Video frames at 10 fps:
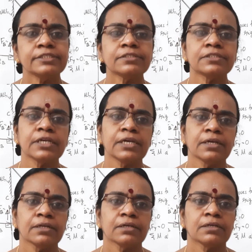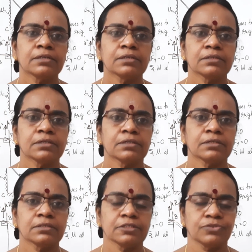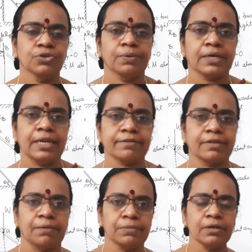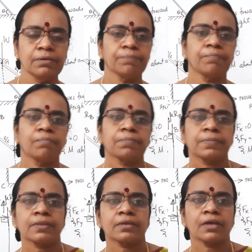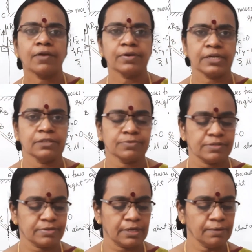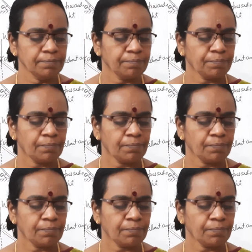us see this numerical example. I will read the question.